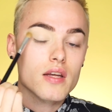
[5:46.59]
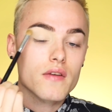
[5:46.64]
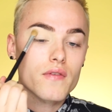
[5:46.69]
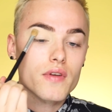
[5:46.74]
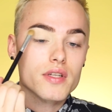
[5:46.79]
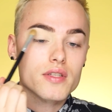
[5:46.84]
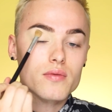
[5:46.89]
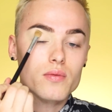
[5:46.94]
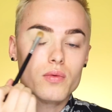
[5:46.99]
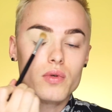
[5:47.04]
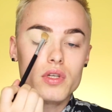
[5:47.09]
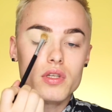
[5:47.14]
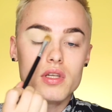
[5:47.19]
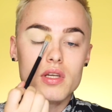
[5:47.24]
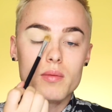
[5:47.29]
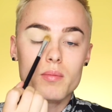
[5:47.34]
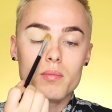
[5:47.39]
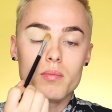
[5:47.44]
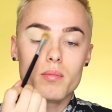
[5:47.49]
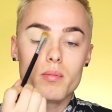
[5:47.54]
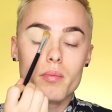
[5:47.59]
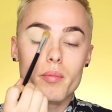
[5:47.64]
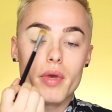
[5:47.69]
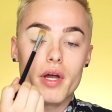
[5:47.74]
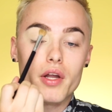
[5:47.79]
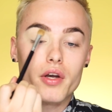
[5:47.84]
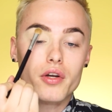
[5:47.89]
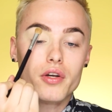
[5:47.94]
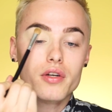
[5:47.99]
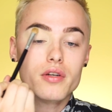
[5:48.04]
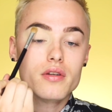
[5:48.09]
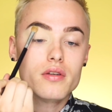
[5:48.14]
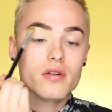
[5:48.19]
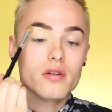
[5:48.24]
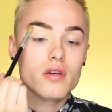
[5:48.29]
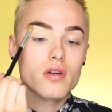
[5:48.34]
if it's really better